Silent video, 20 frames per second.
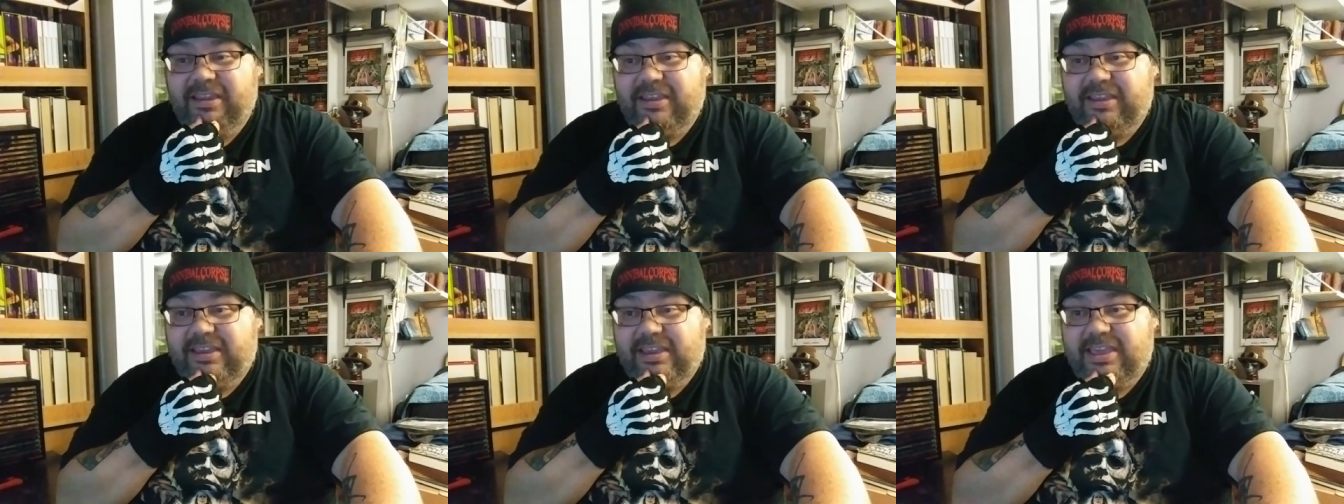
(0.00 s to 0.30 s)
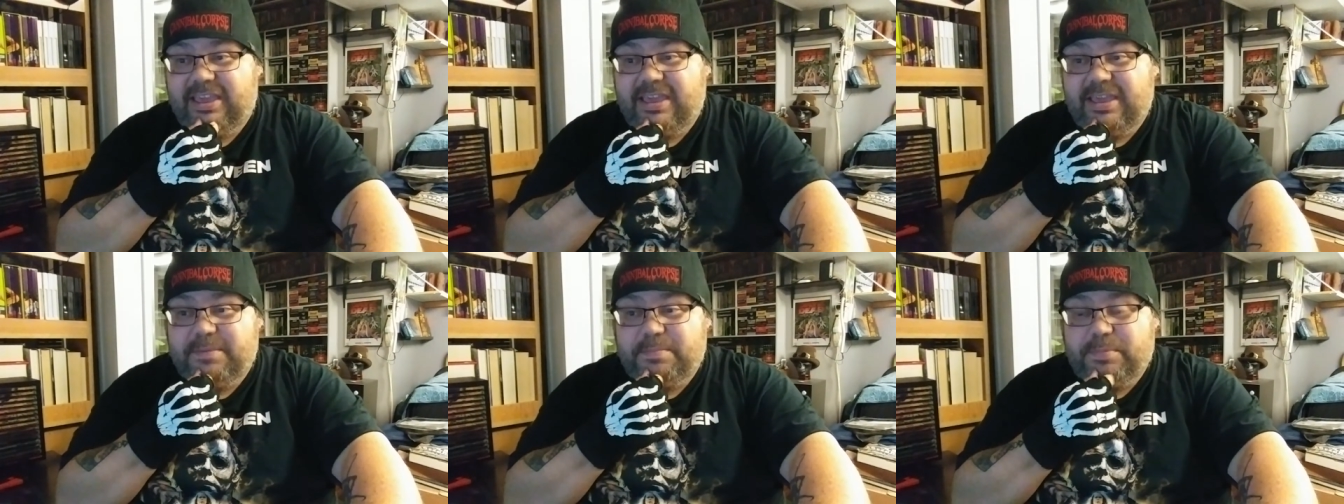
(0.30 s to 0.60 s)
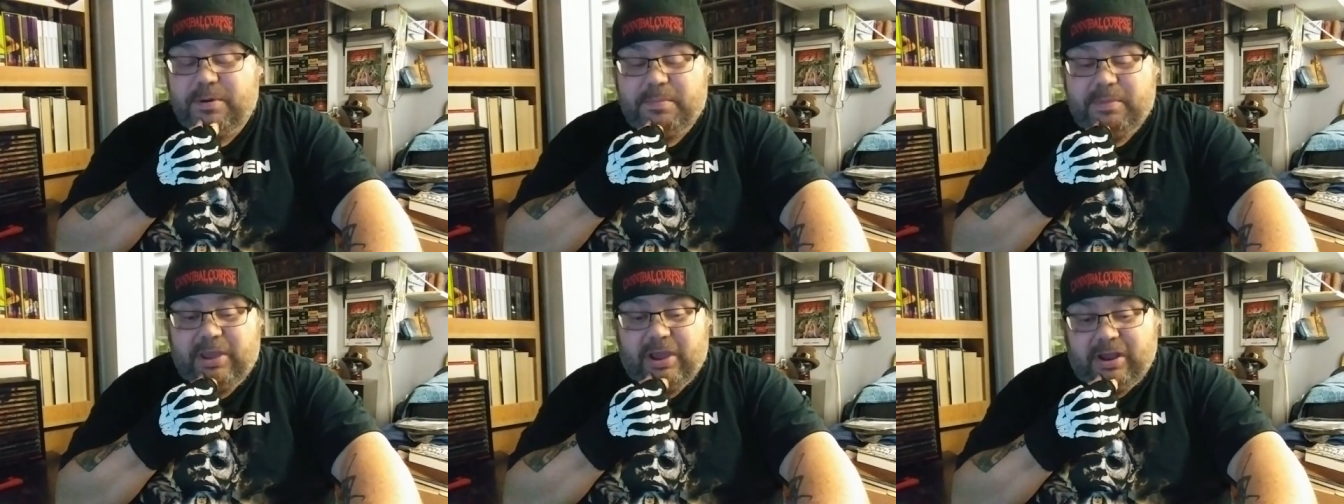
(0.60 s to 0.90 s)
He
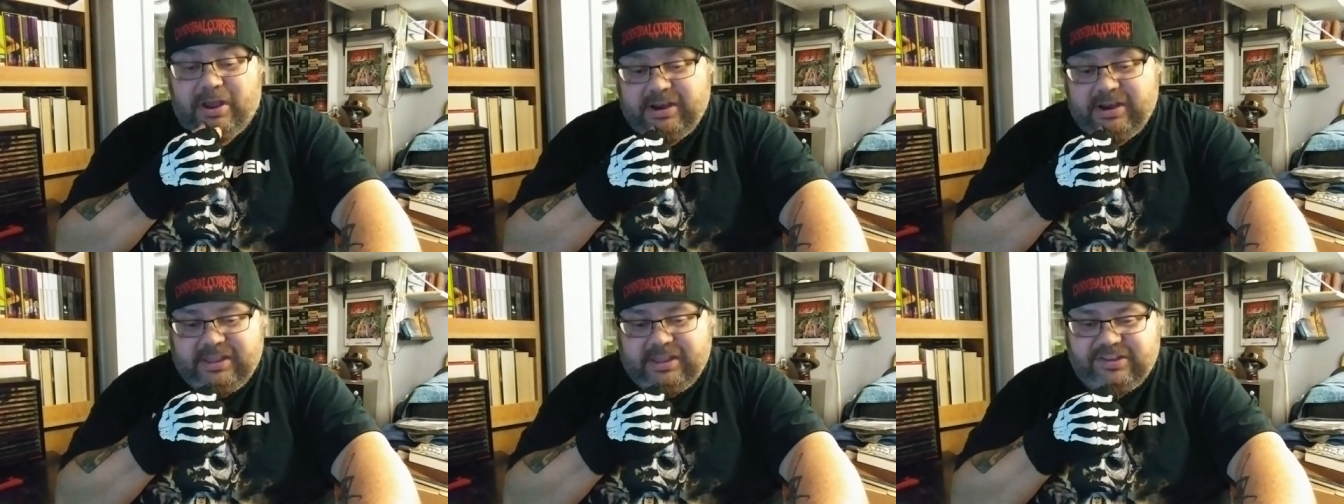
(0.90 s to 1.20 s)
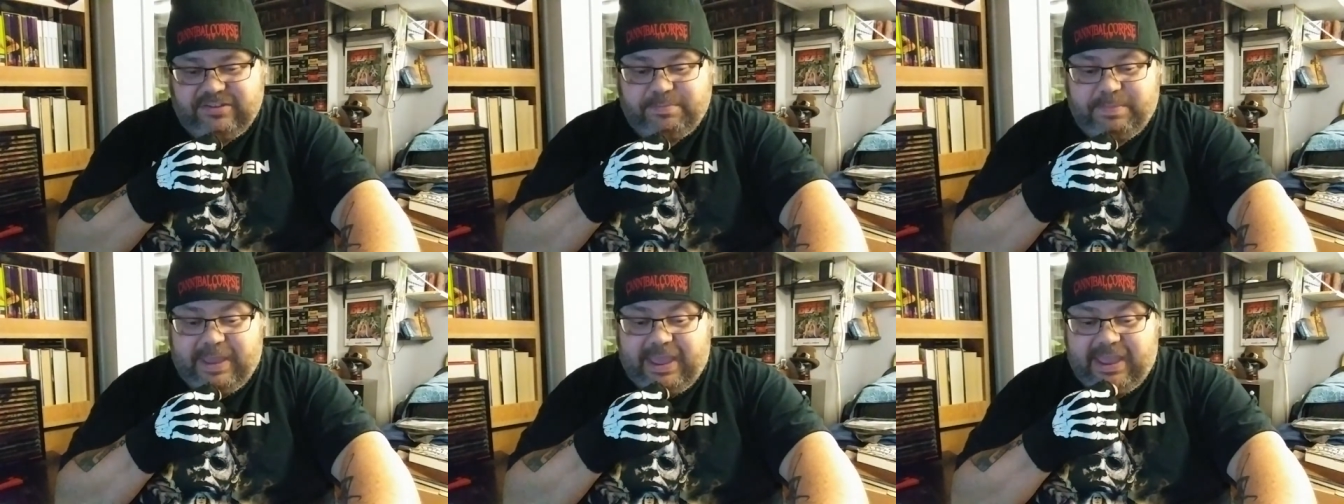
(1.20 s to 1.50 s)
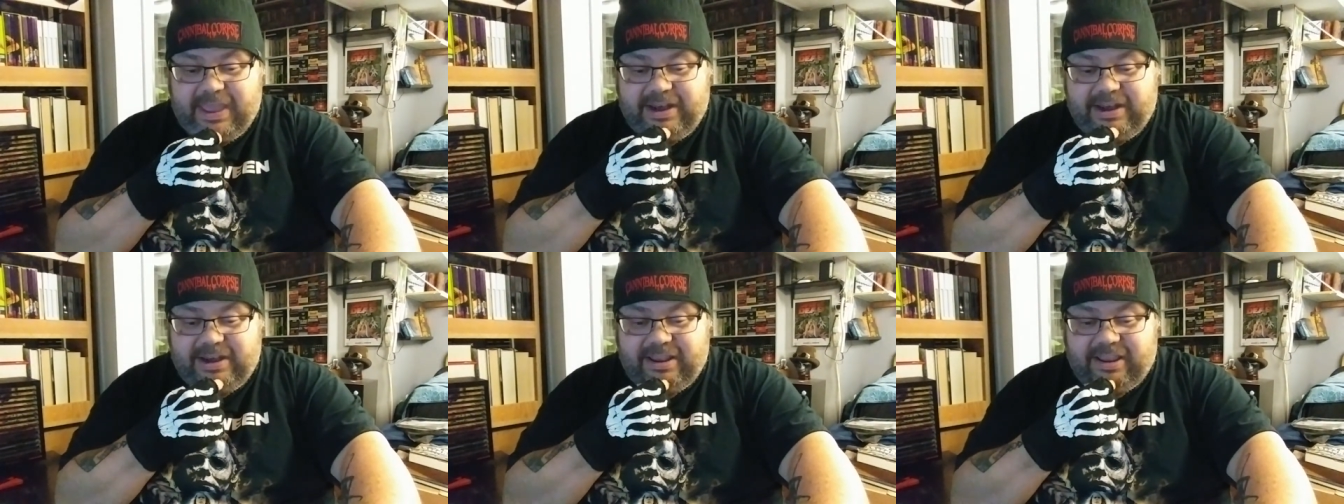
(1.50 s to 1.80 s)
put me onto this
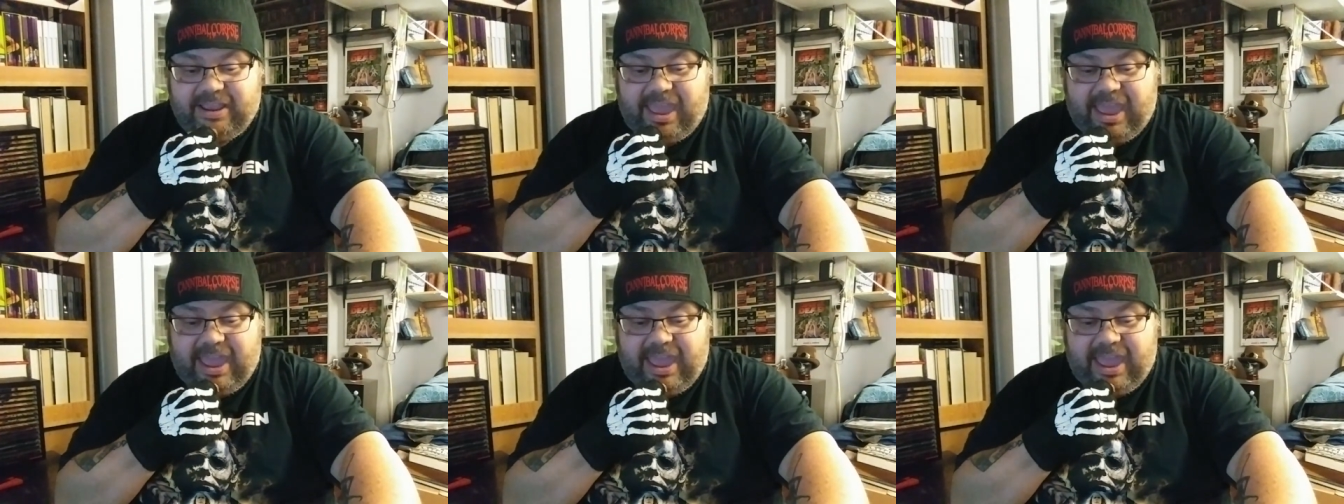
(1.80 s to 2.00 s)
band,